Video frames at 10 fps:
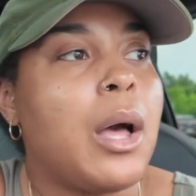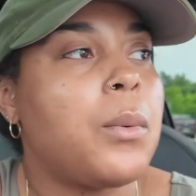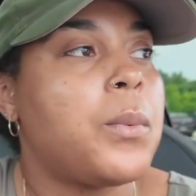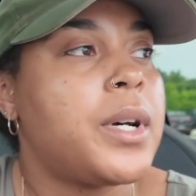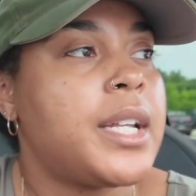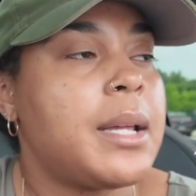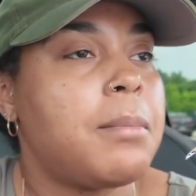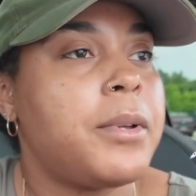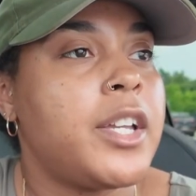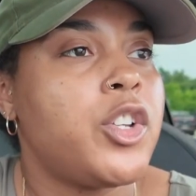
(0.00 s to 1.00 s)
Would
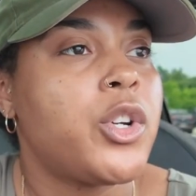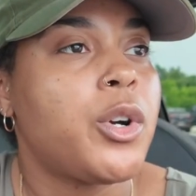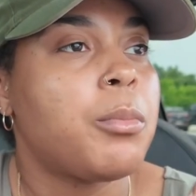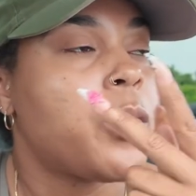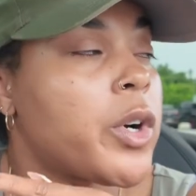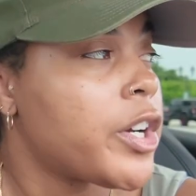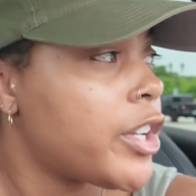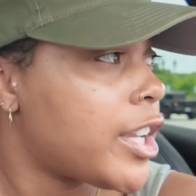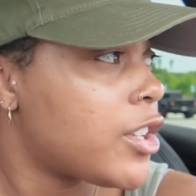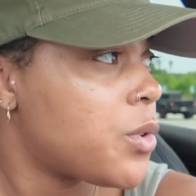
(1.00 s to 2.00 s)
it be your
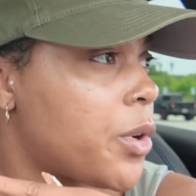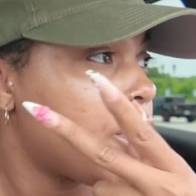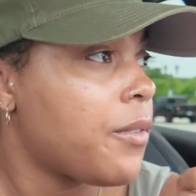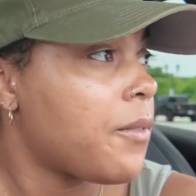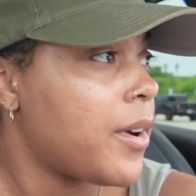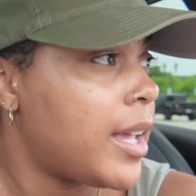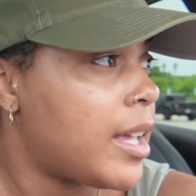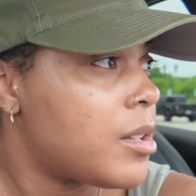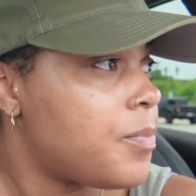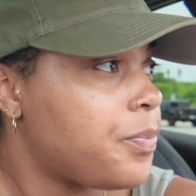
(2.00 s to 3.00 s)
mortgage or your
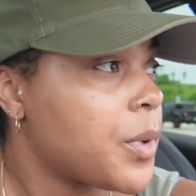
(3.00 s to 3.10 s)
rent?